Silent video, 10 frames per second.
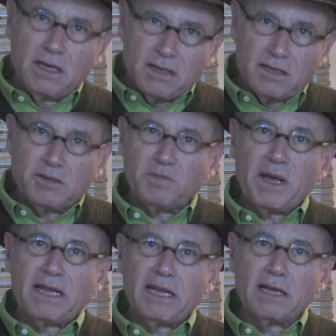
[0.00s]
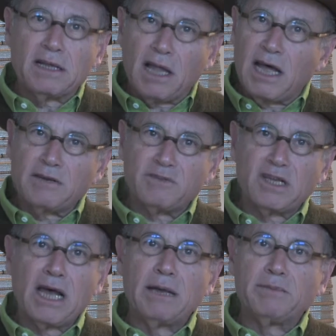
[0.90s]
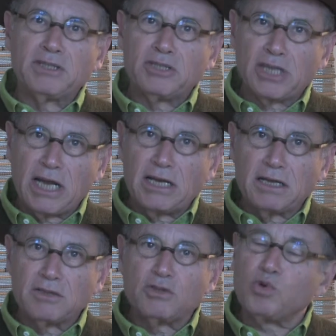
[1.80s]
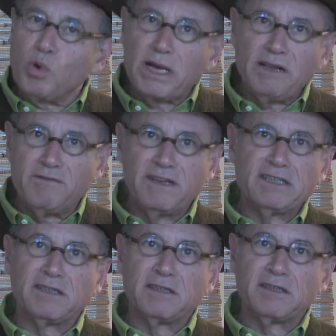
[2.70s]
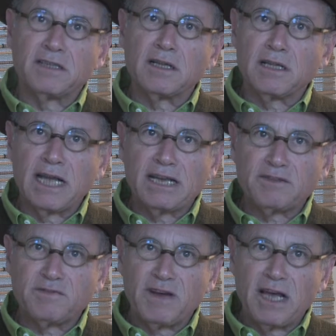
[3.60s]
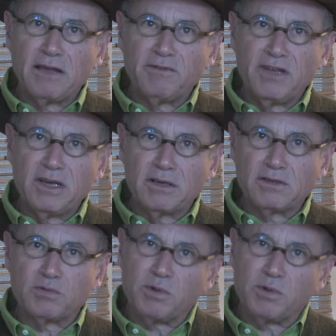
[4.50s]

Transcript: to spending a lot of time in China, 20 visits in the last 5 years.